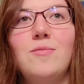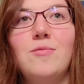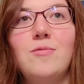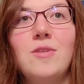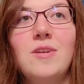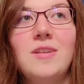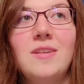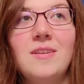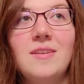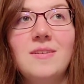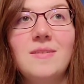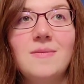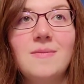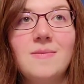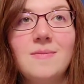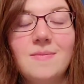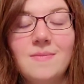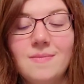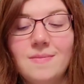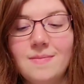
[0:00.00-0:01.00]
really
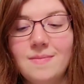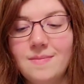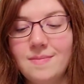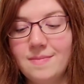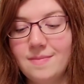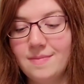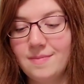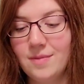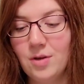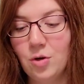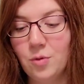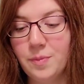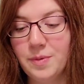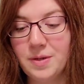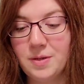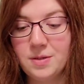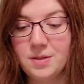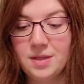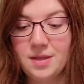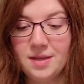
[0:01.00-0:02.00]

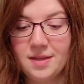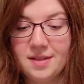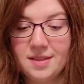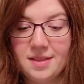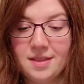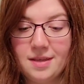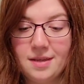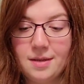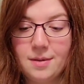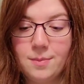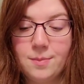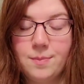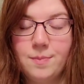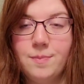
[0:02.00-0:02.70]
hoping that they